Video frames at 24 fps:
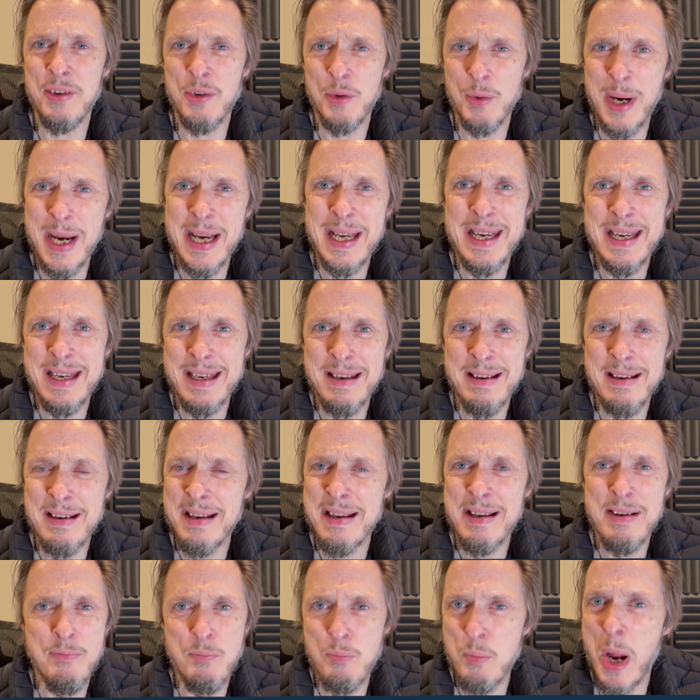to 80
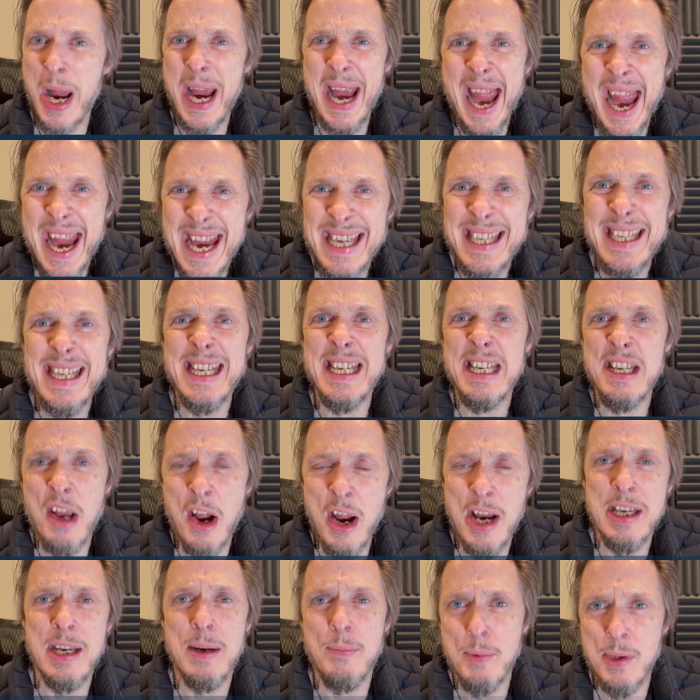by 80,
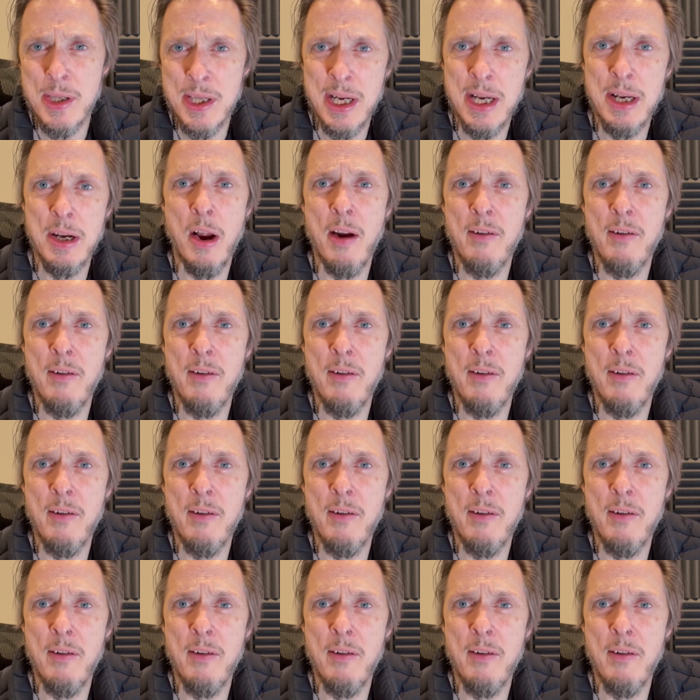90%.